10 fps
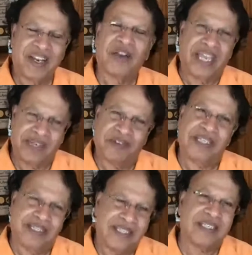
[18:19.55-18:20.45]
Okay,
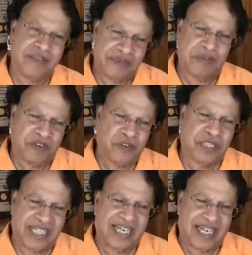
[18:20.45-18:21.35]
but
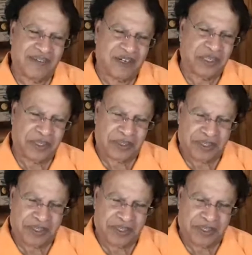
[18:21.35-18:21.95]
before that, I want